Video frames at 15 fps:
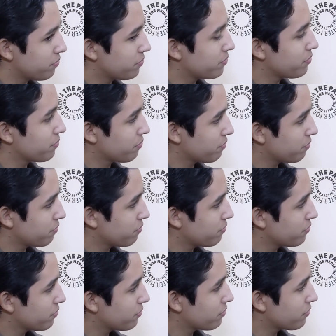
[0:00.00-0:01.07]

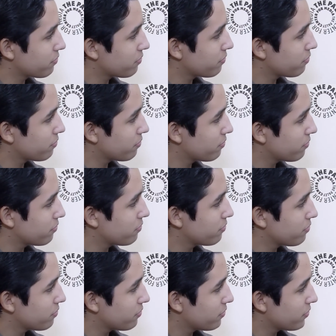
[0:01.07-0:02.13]

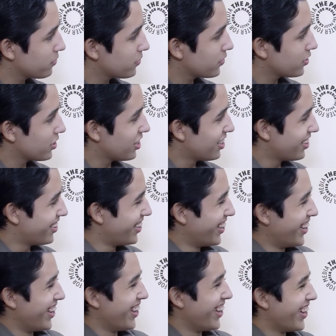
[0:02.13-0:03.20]

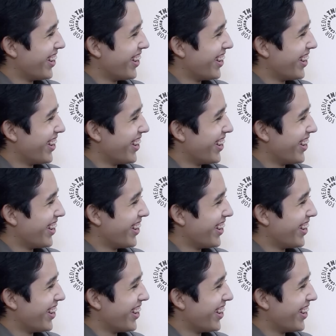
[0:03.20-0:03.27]
No words are spoken by the person on screen.